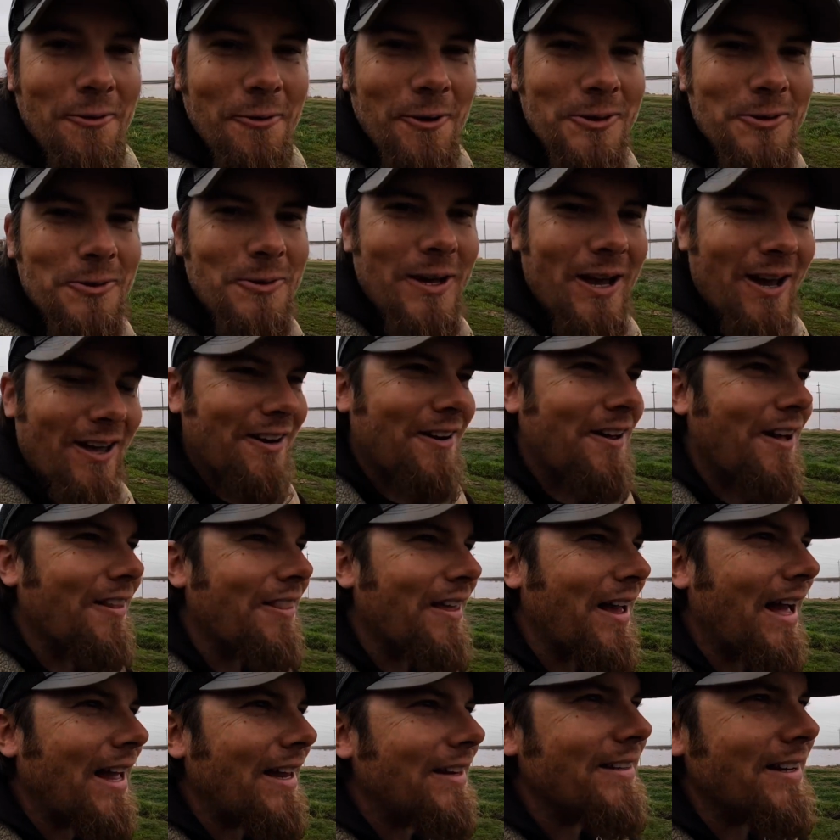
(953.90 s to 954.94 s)
So once we got all
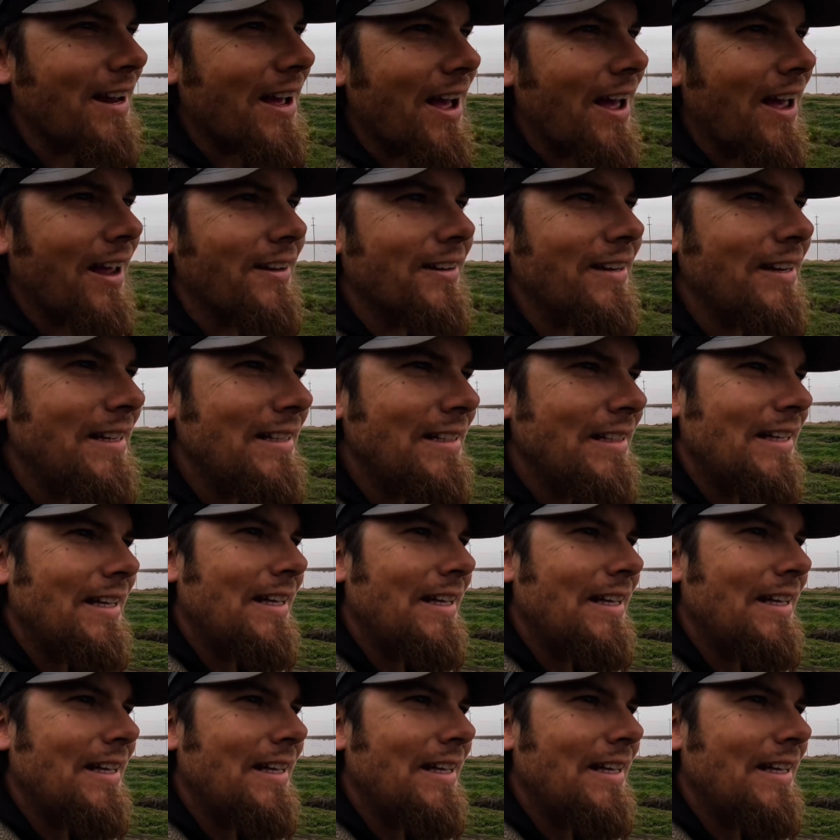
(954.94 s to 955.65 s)
that done,